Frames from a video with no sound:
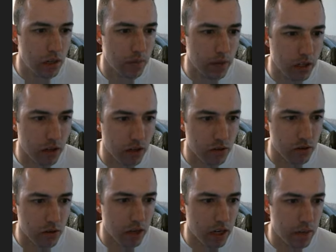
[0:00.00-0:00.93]
and we call
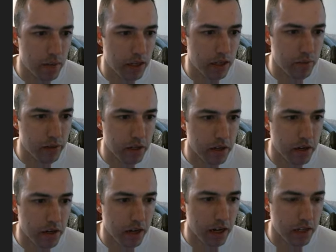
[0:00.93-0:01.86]
draw enemy,
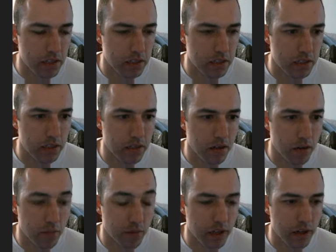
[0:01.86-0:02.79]
player axe,
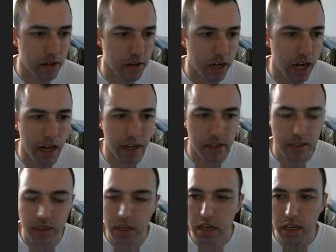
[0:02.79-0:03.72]
or player and
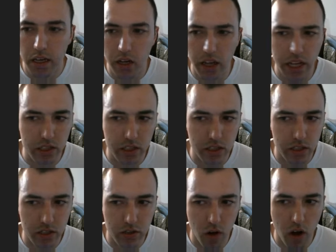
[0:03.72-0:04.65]
axe, it'll actually
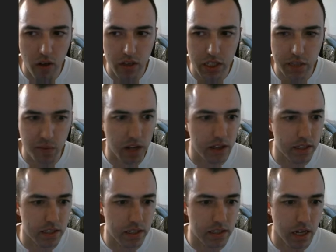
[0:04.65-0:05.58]
just draw the sprite
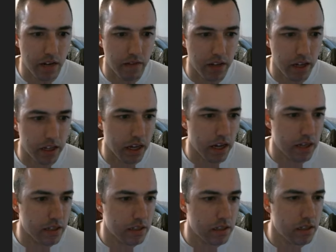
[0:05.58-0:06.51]
that's inside of that
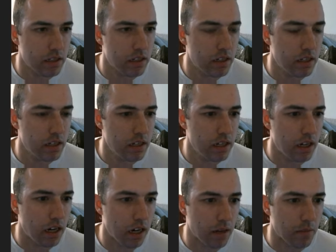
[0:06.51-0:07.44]
class.
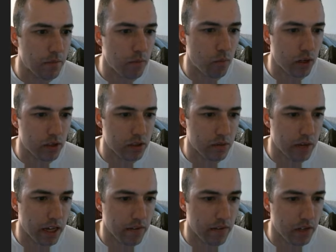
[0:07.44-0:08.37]
What else do
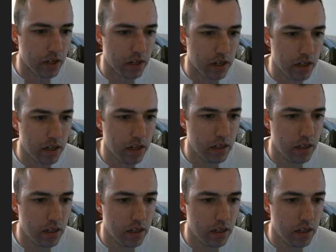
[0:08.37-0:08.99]
we have in here?